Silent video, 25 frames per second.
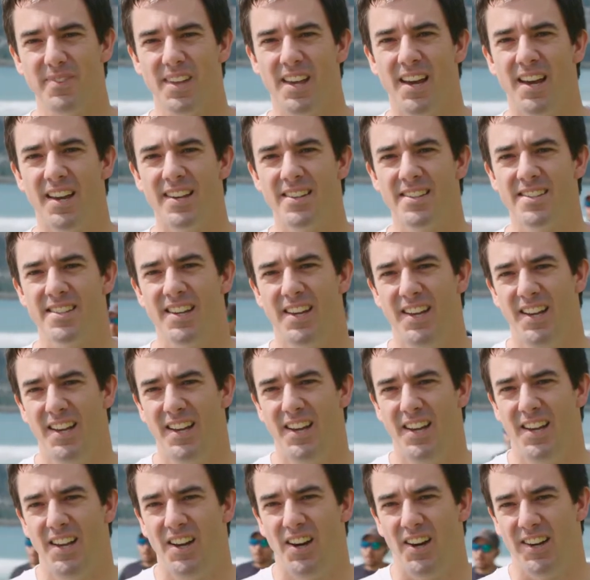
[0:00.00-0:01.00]
And
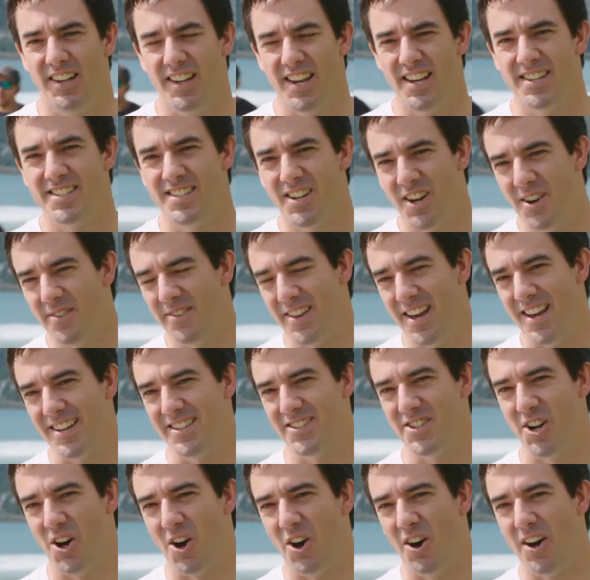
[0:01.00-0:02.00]
I guess over that
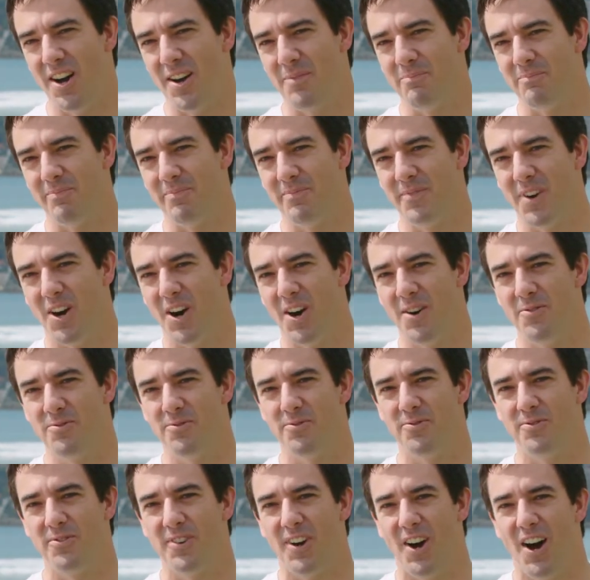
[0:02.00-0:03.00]
time,
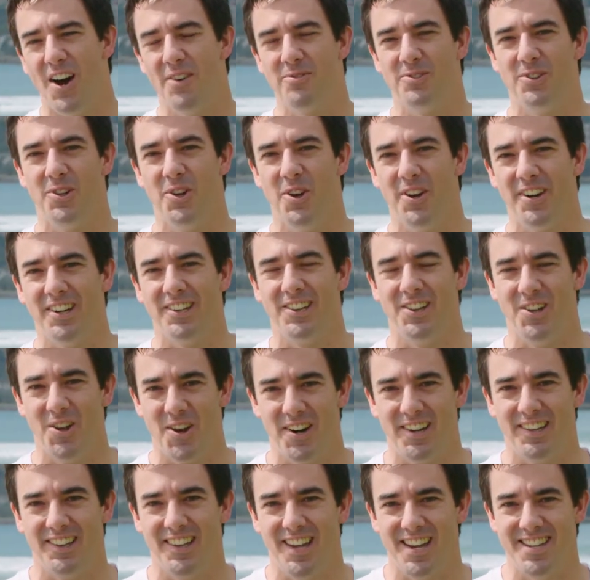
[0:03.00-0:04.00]
I've learned a
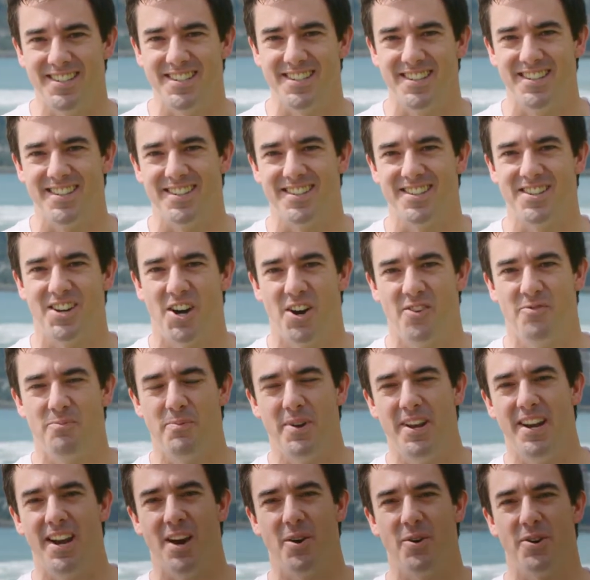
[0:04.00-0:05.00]
lot of lessons. I've
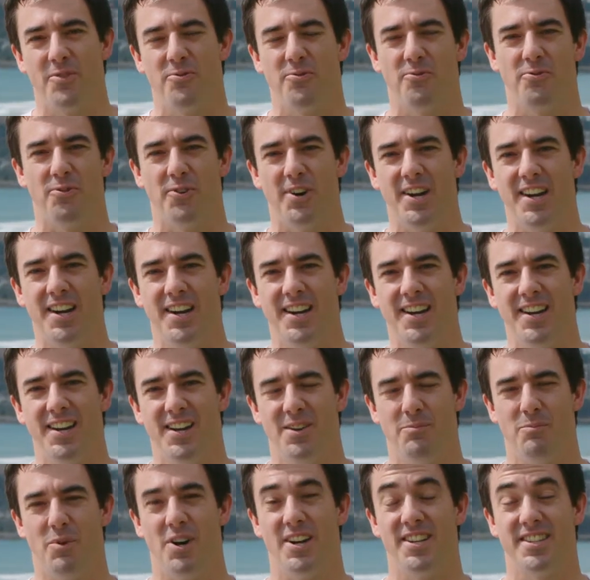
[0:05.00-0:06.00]
been able to free
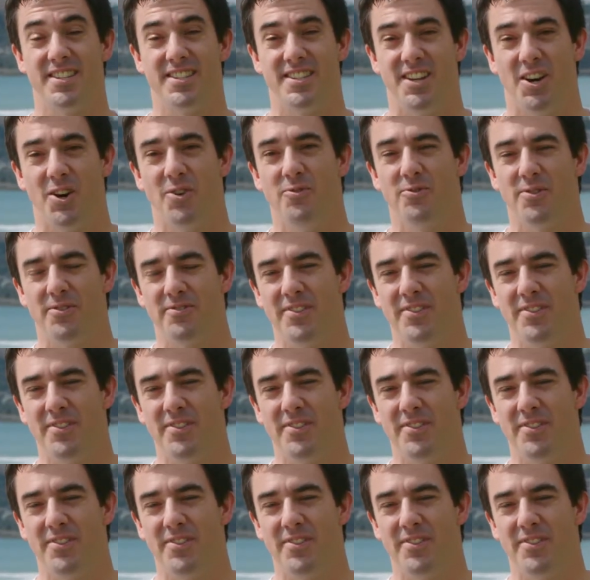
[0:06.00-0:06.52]
myself.